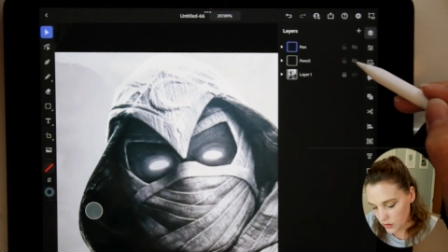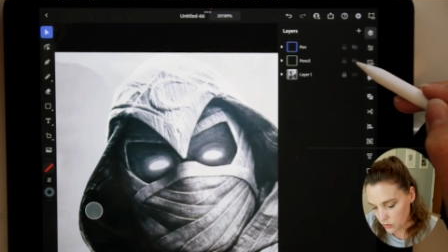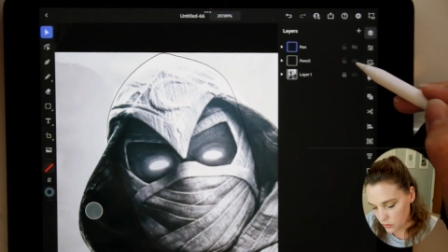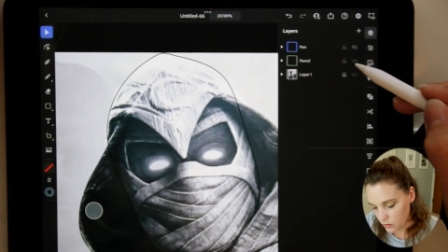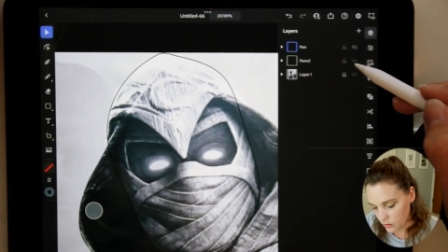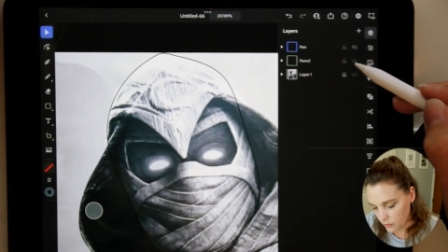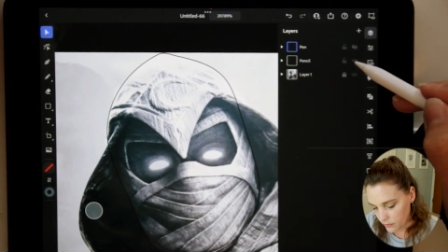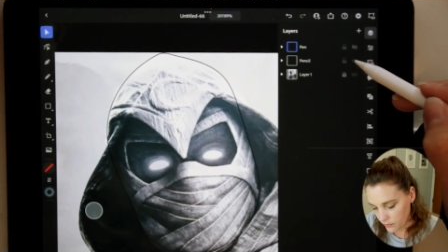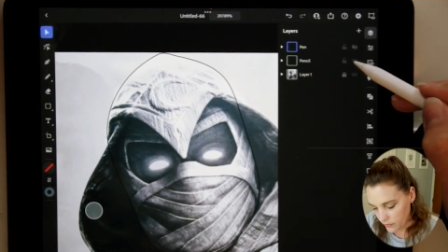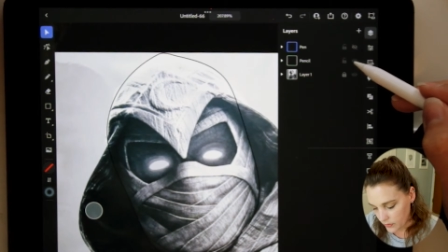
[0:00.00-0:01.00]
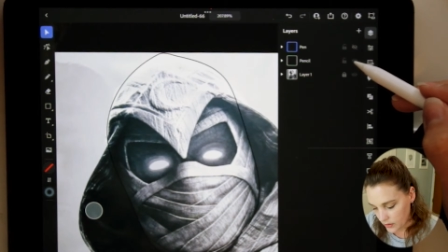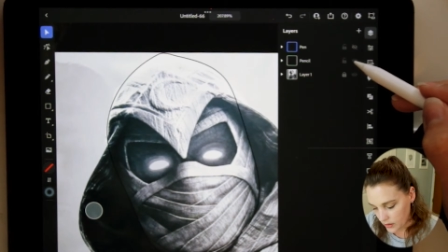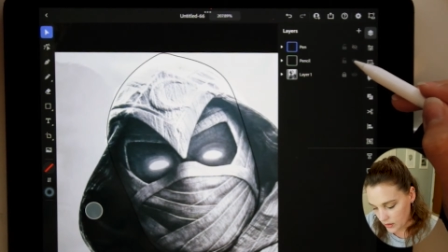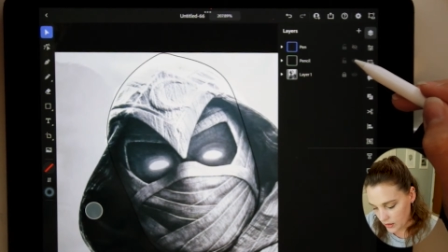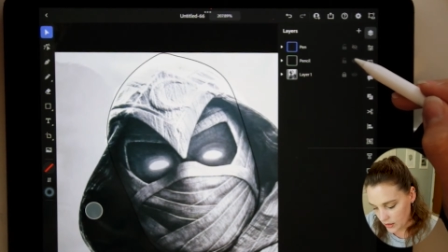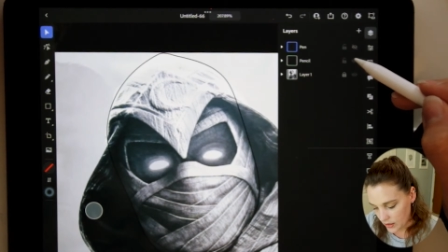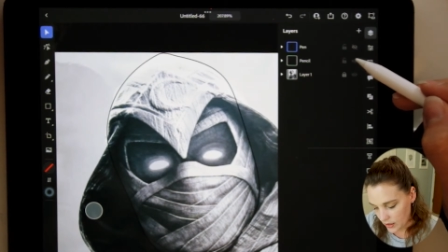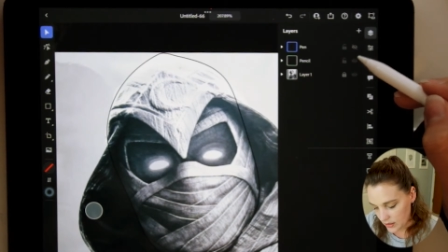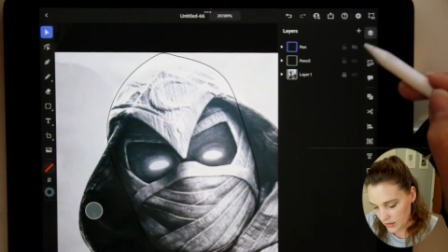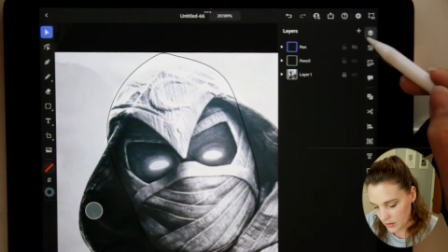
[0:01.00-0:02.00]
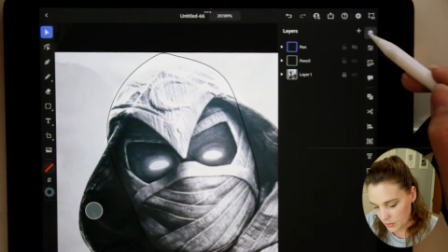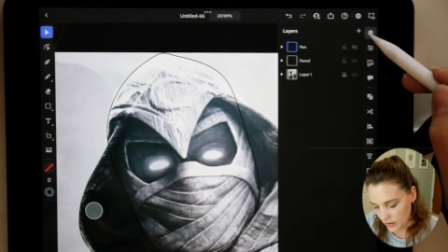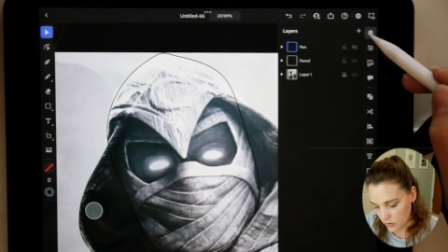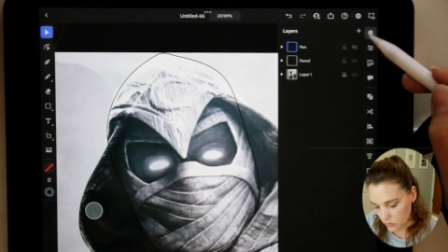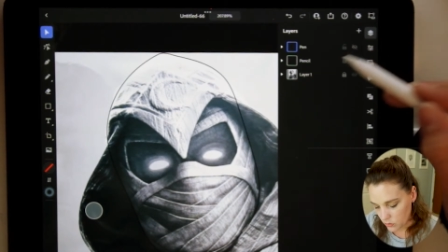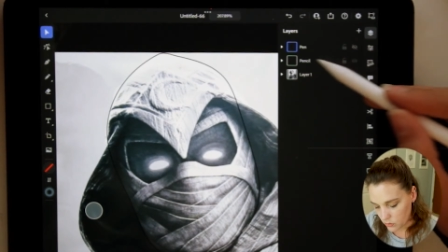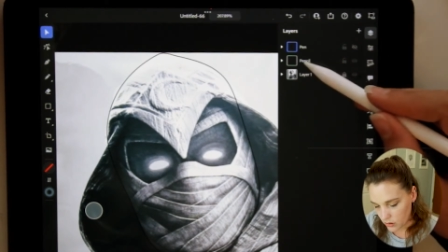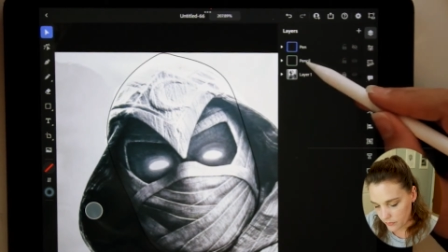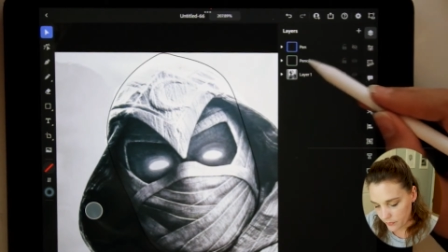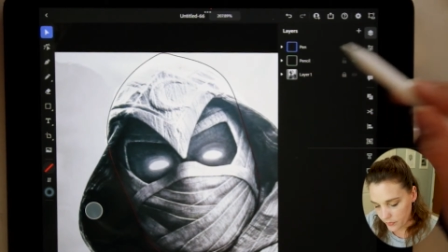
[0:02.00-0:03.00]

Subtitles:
tool. and that is the pencil tool.